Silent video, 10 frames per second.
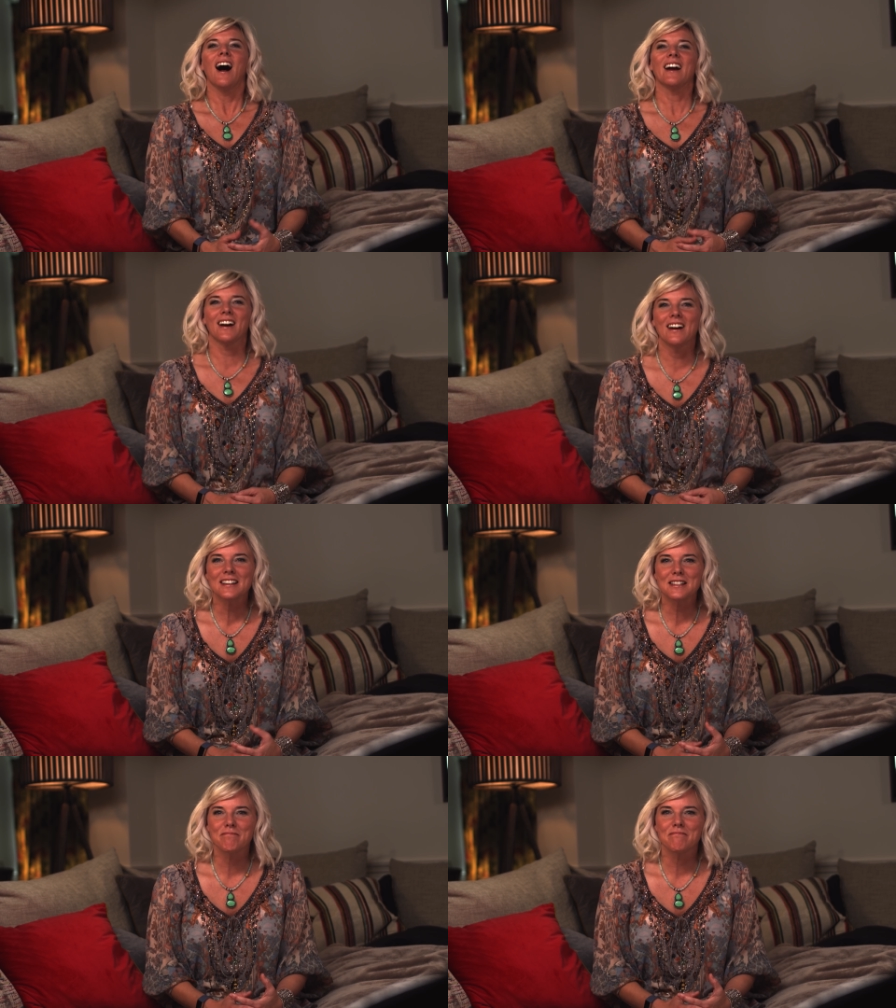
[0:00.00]
Hi
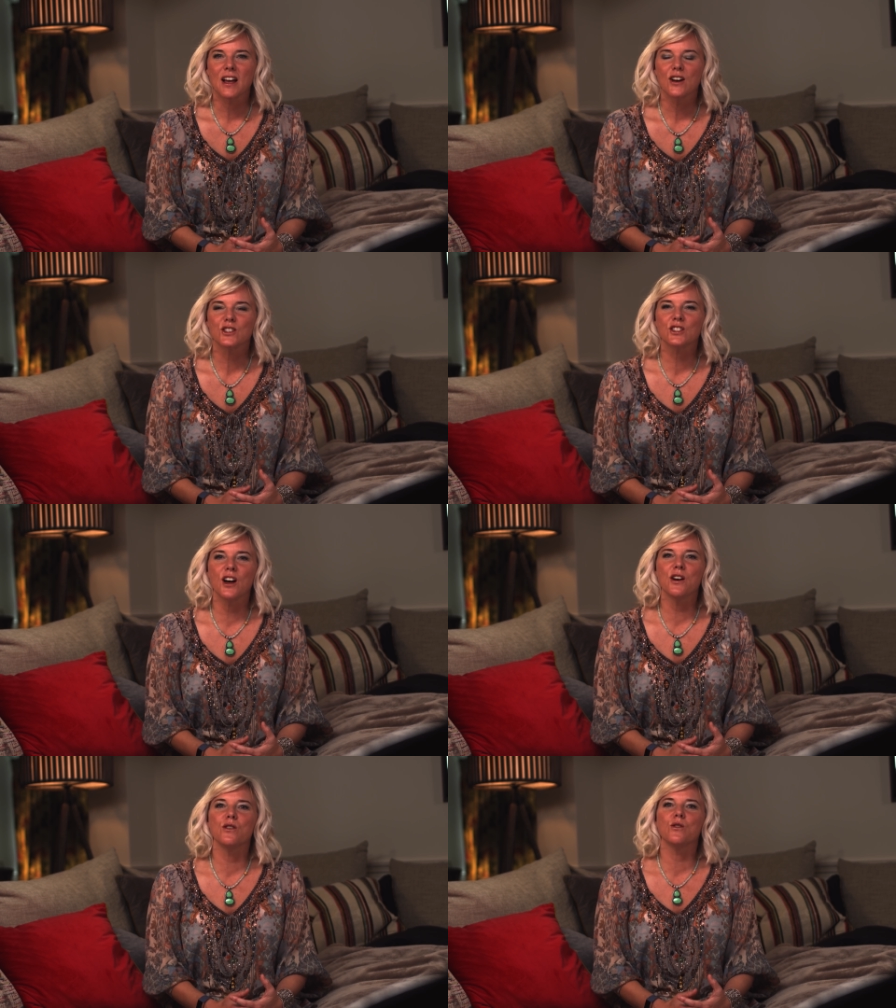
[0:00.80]
guys.
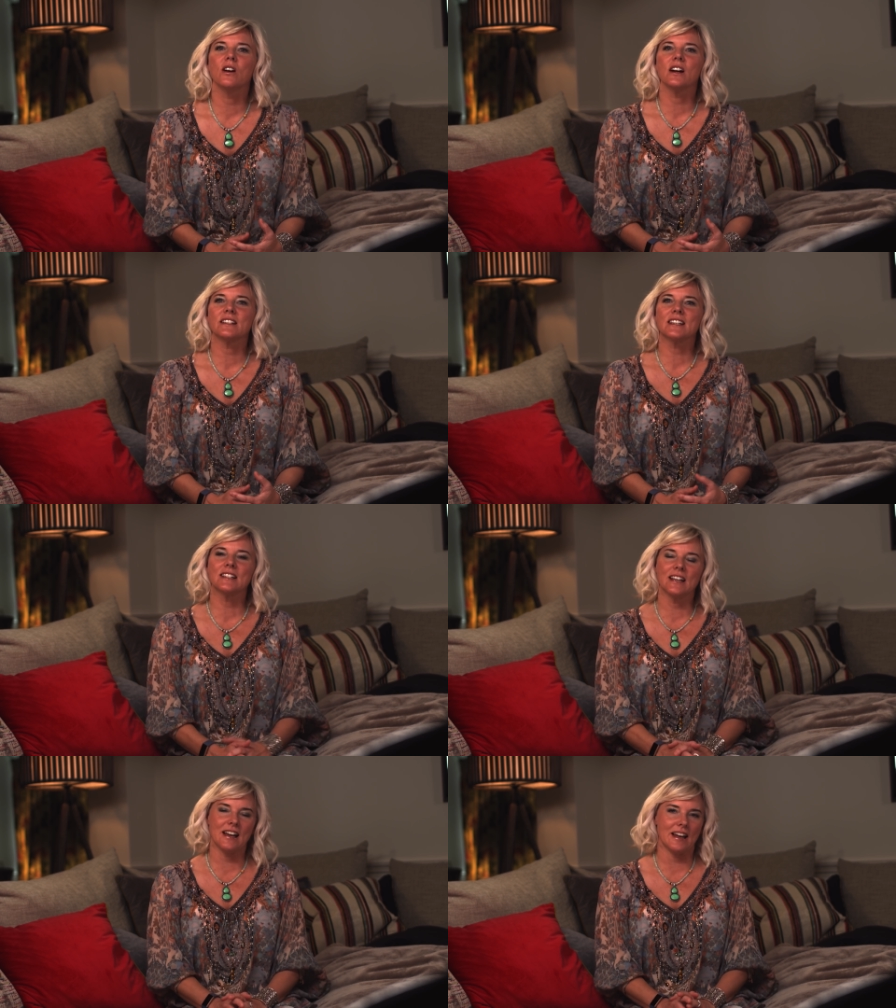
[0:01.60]
So
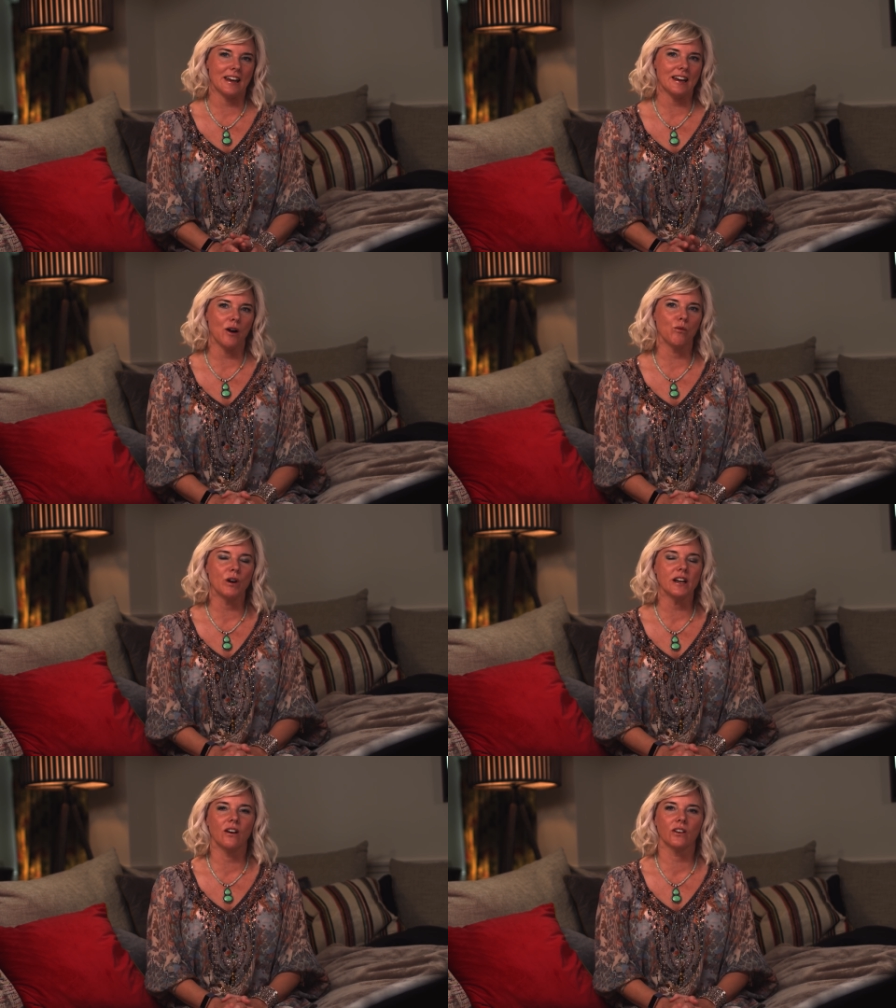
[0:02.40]
today
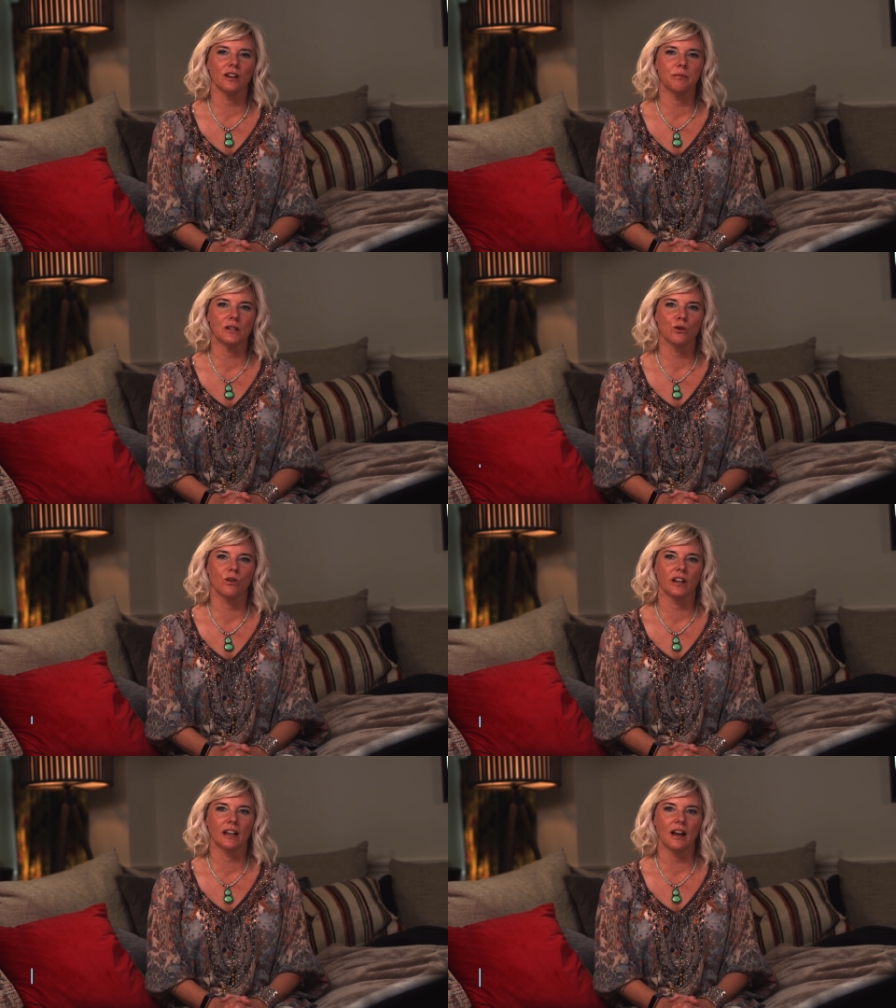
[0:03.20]
we are going to be
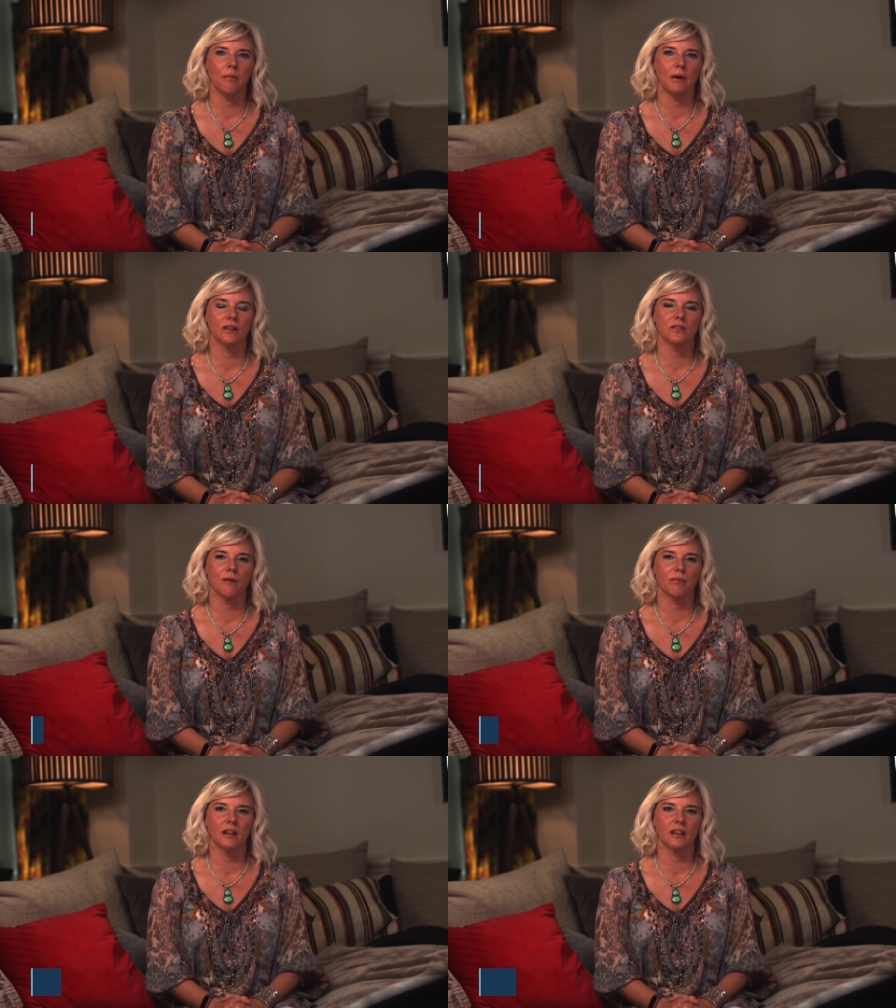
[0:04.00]
talking about
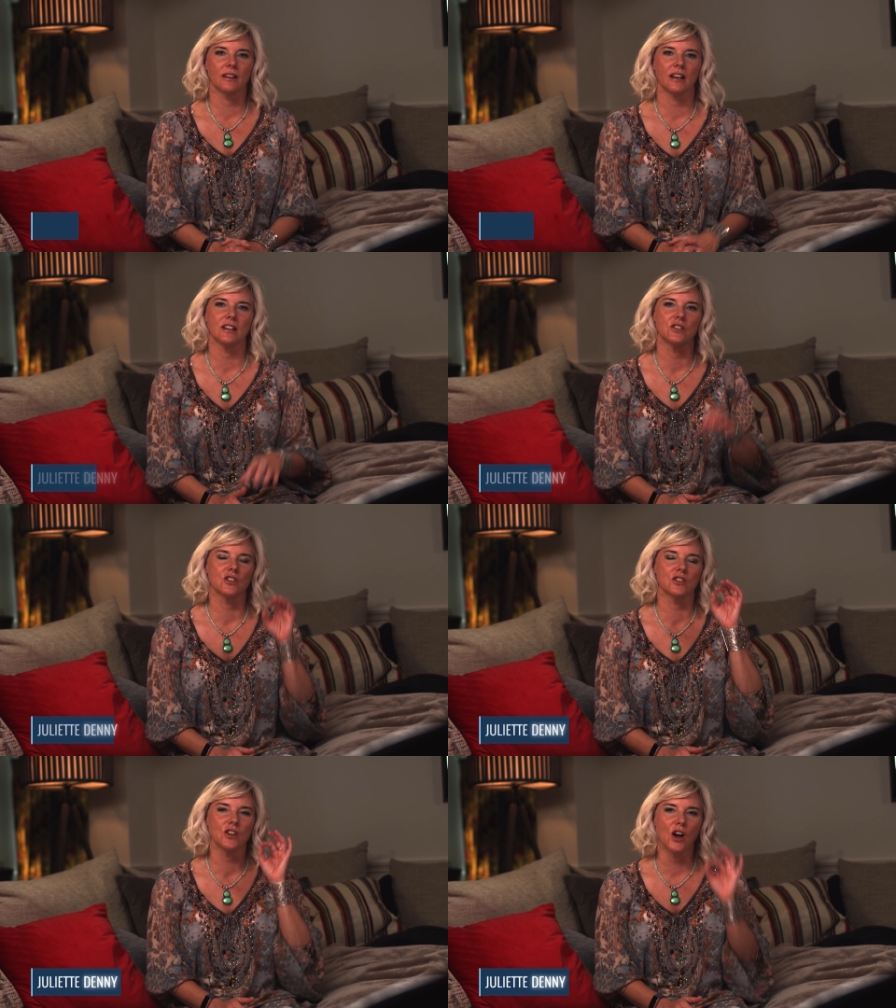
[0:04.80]
something that is
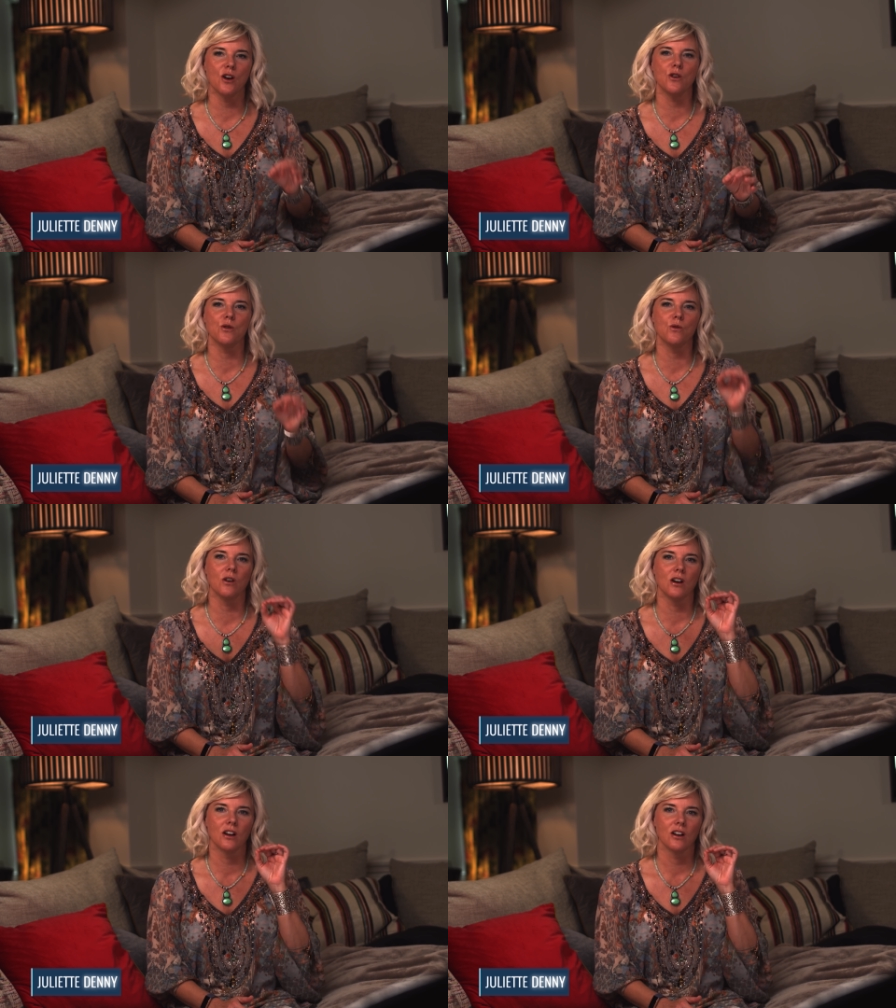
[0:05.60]

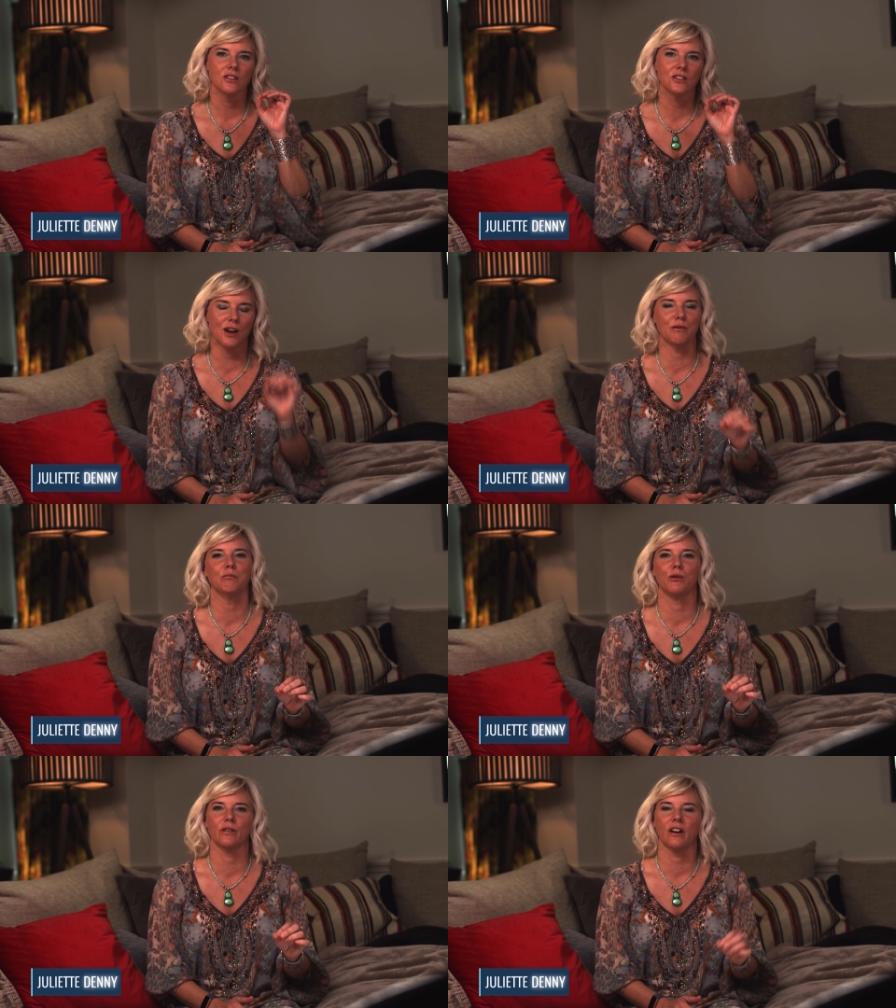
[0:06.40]
so so
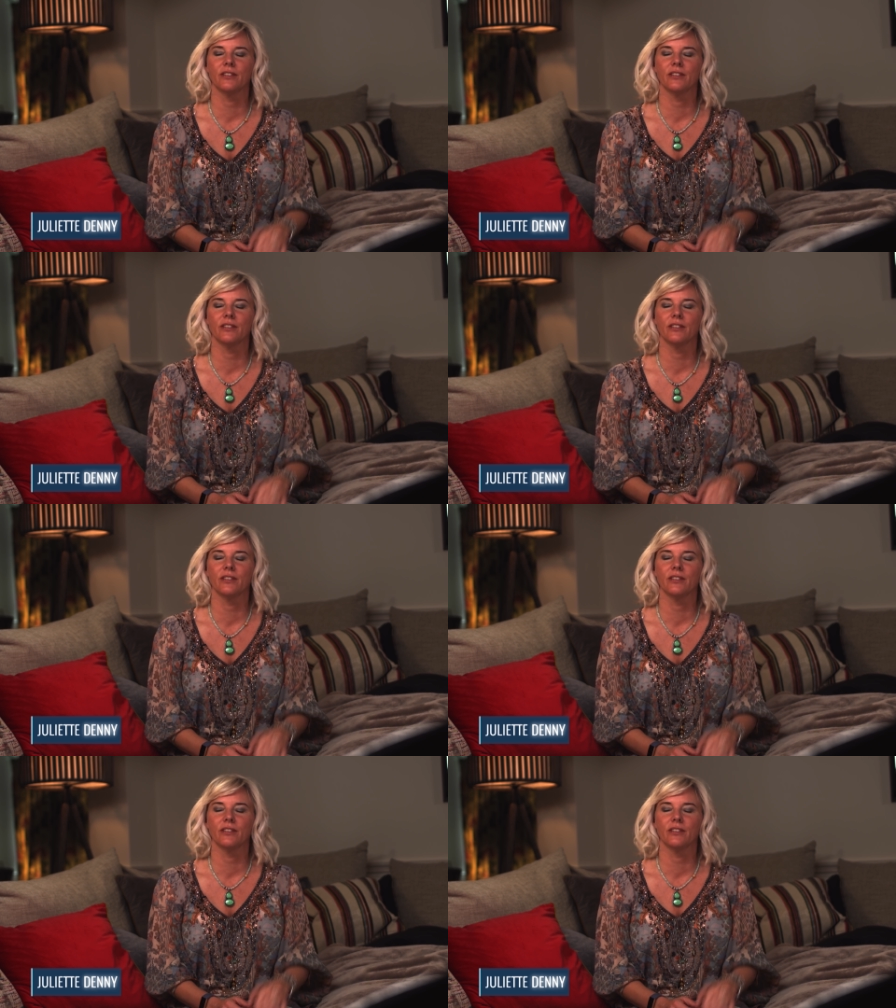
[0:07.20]
important.